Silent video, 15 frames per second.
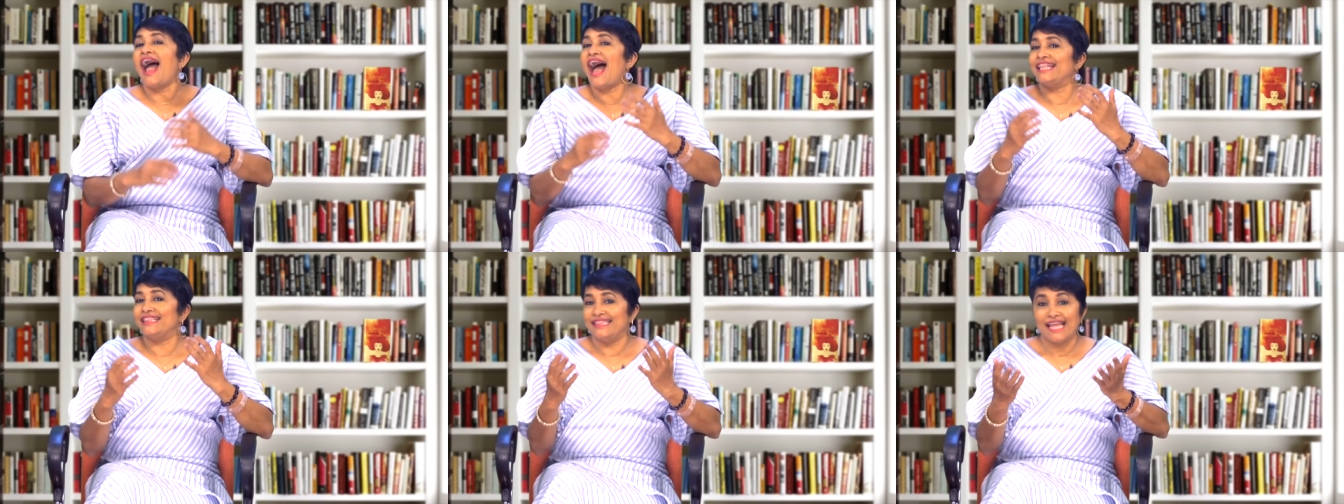
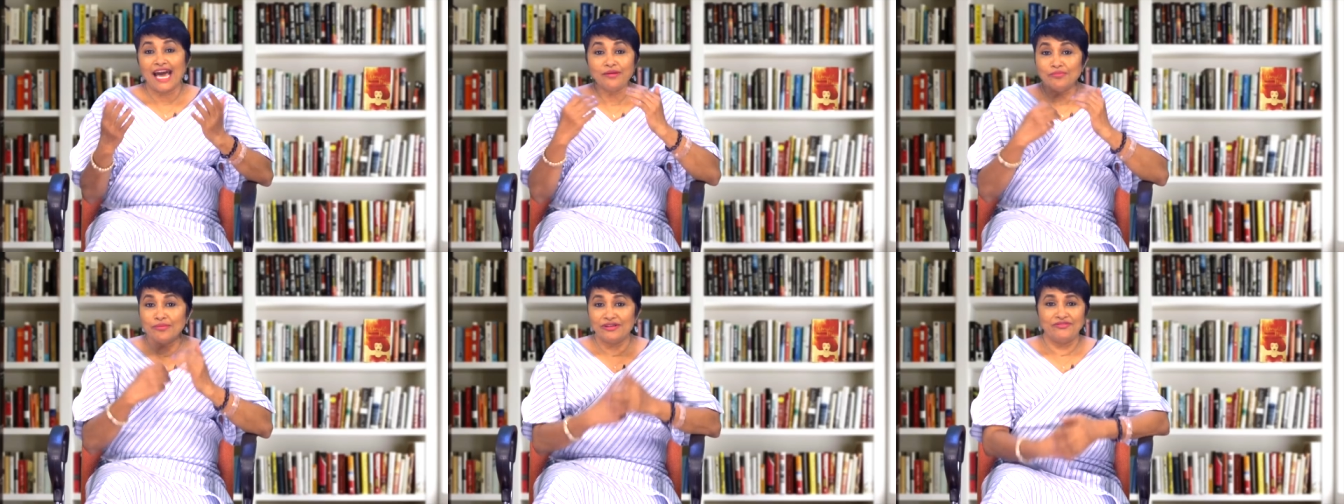And
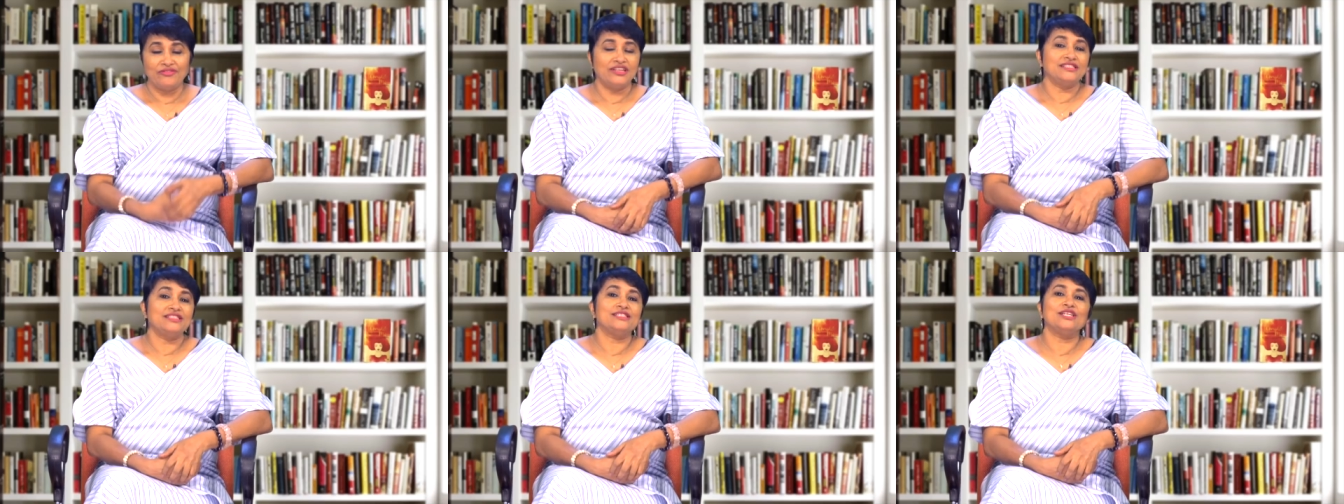that, my
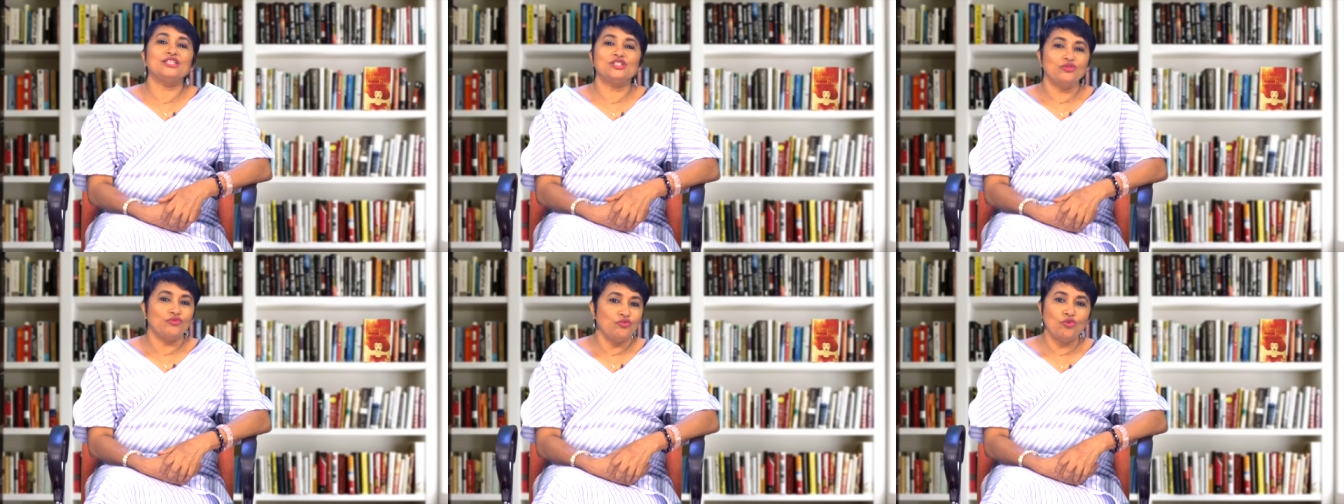friends,
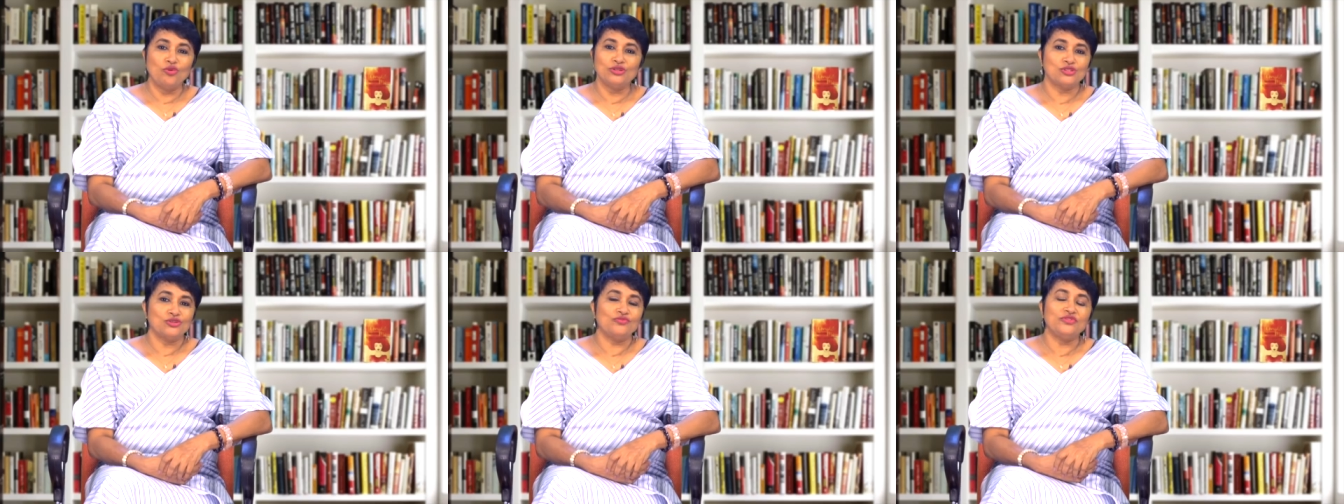is the
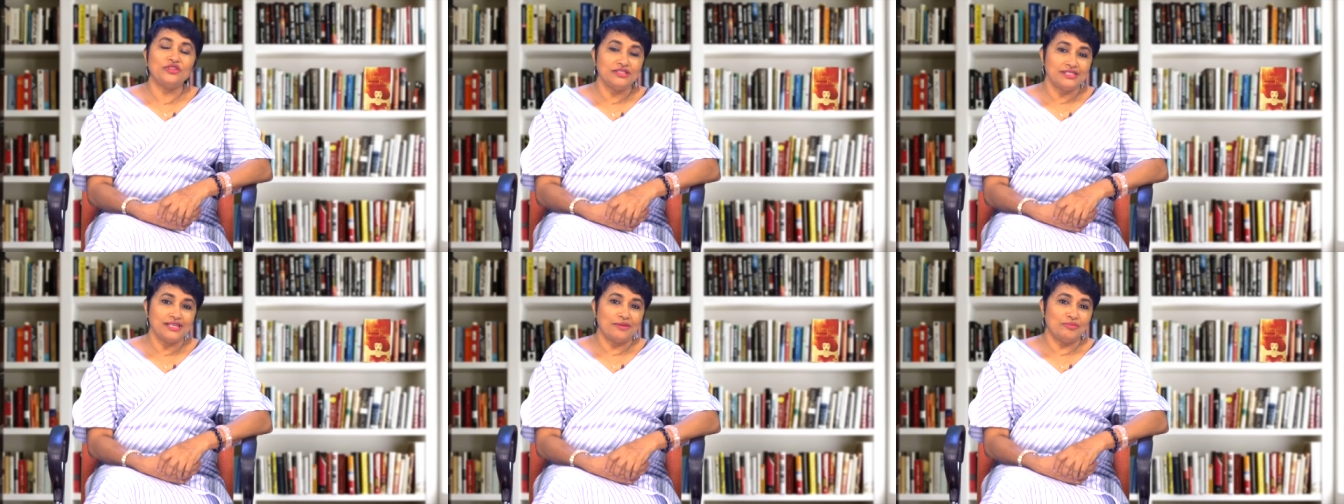focus of
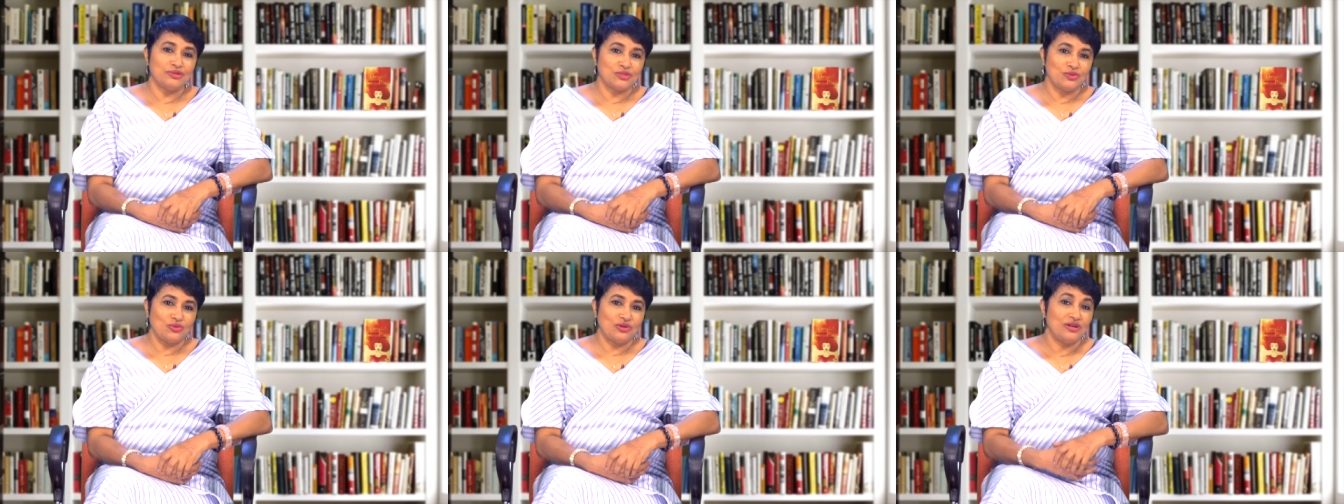this
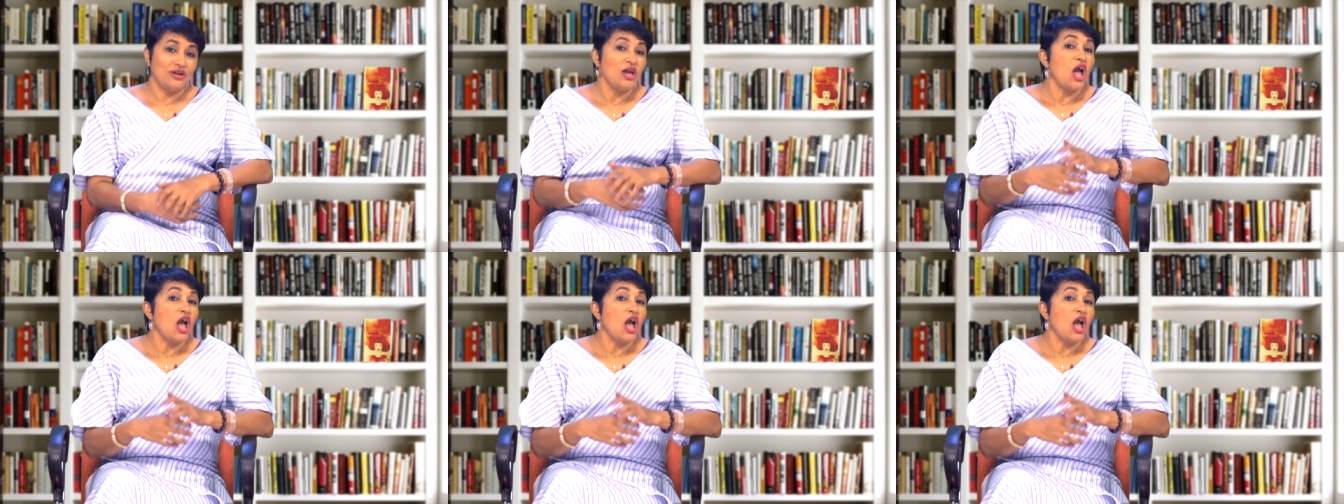episode